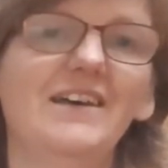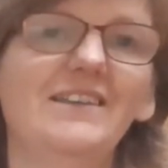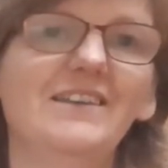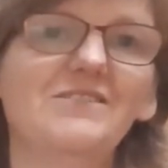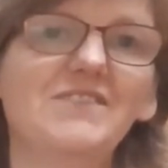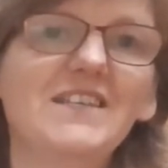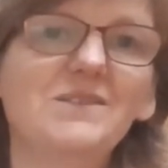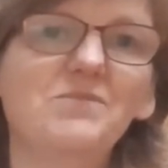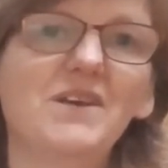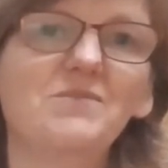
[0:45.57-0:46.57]
The
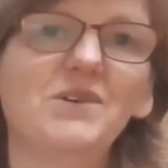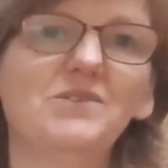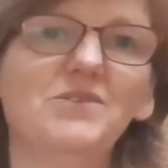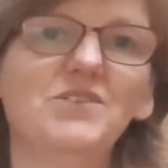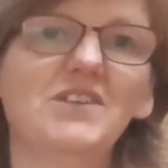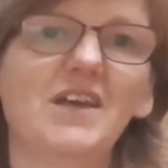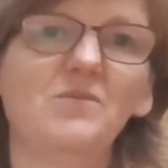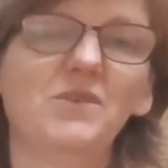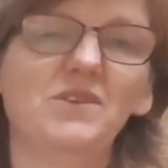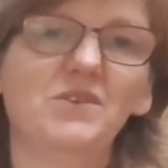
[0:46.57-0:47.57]
recipe I'm going to share
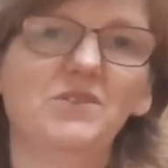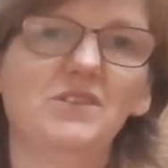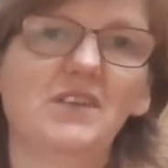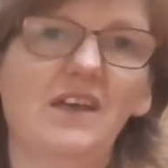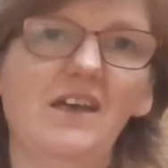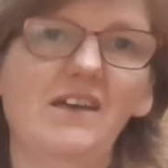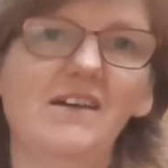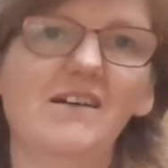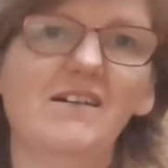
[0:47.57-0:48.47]
with you today,